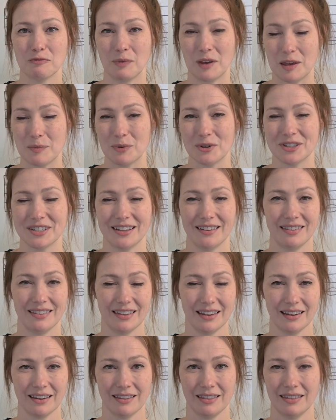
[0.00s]
people to
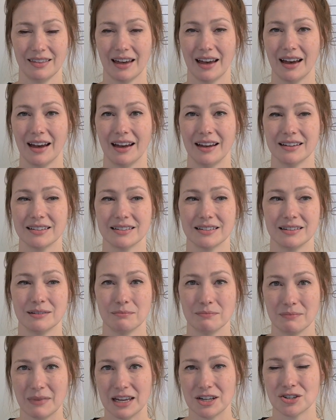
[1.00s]
think that the
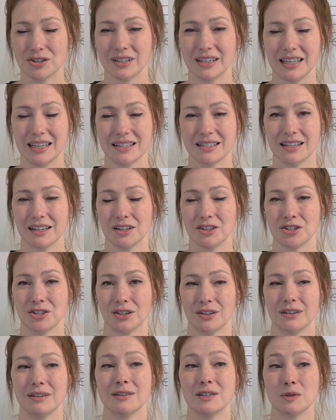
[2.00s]
major key
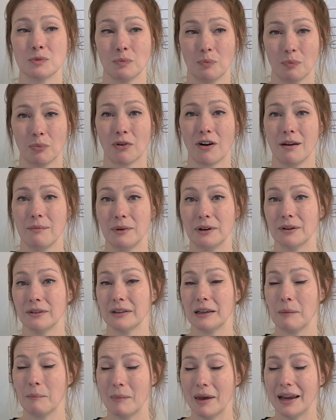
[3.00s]
signature is
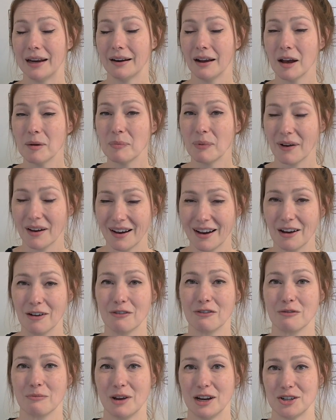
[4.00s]
primarily made up
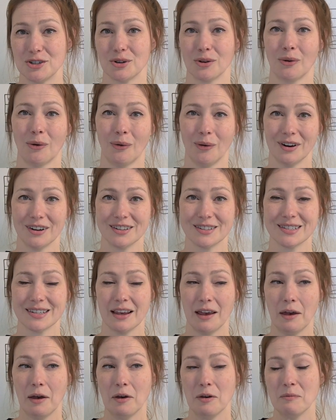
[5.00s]
of major chords,
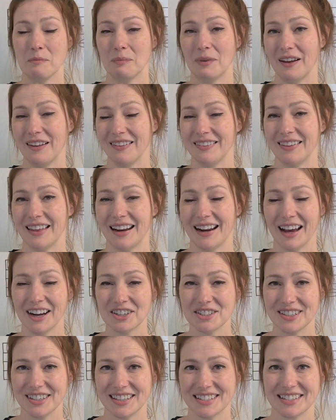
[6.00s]
but that
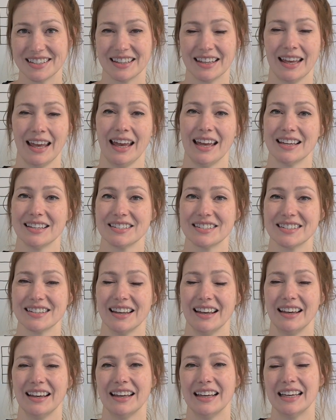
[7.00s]
actually isn't the case.
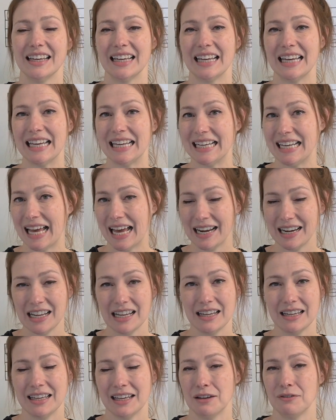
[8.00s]
In
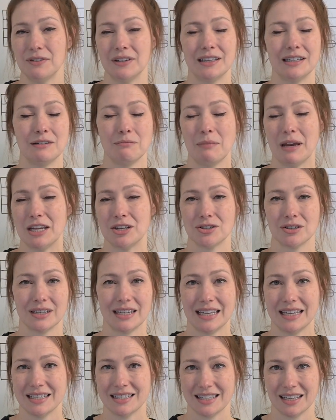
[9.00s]
any given major
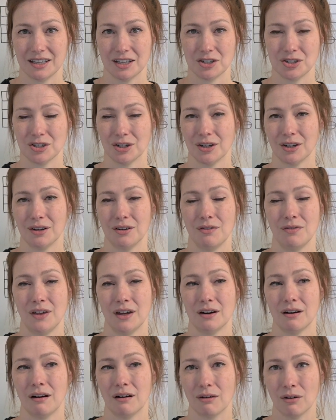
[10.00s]
key signature,
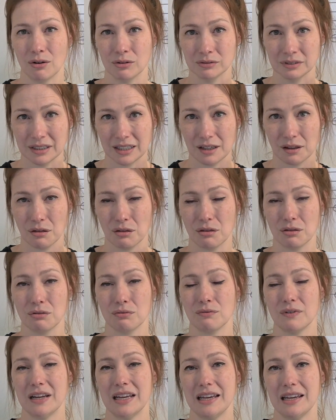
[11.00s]
there are only
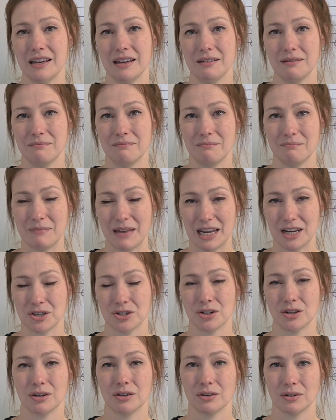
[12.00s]
3
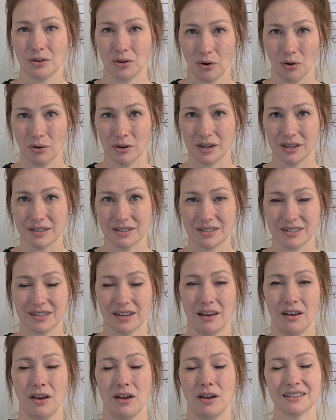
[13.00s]
major
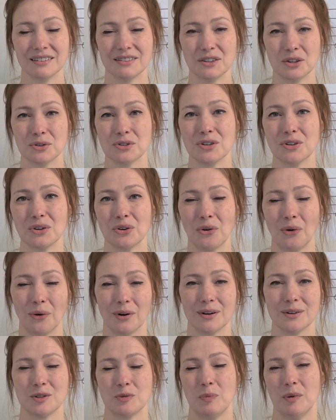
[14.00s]
chords. Those are the
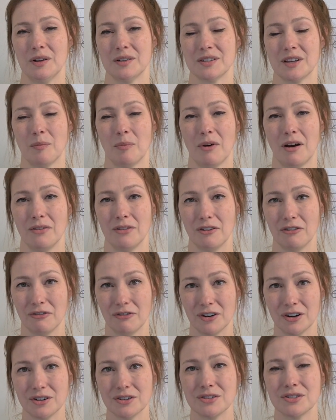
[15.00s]
chords built up on the
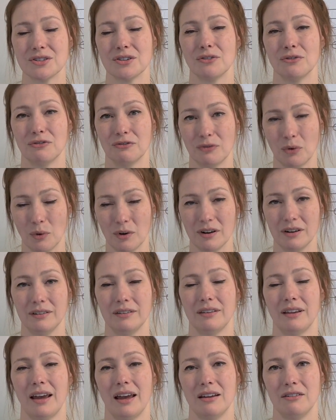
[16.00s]
1st,
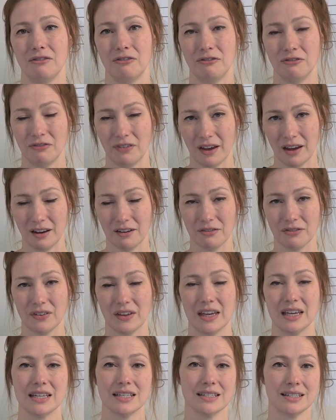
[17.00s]
4th, and 5th
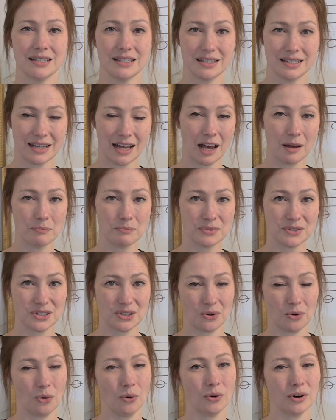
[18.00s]

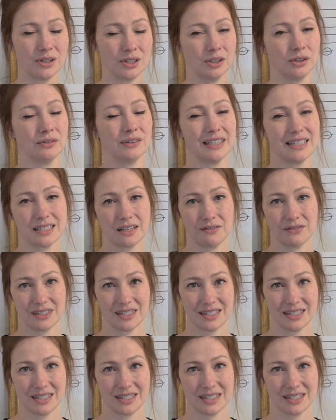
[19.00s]
steps or degrees of the